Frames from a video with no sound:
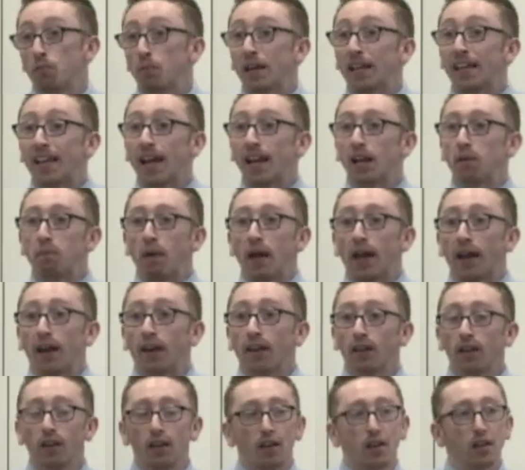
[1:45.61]
to be getting
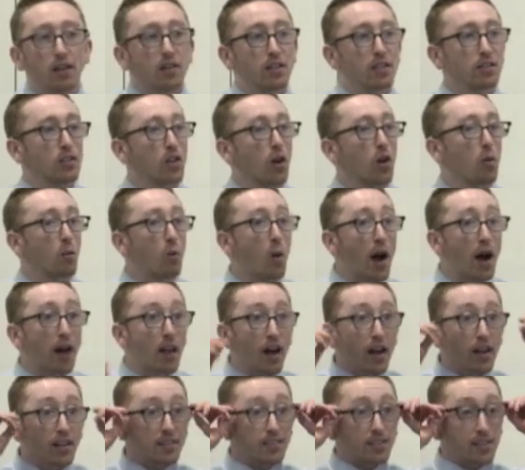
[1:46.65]
made. So
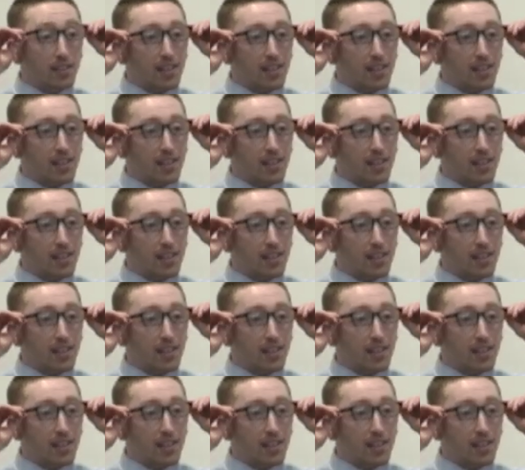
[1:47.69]
while us,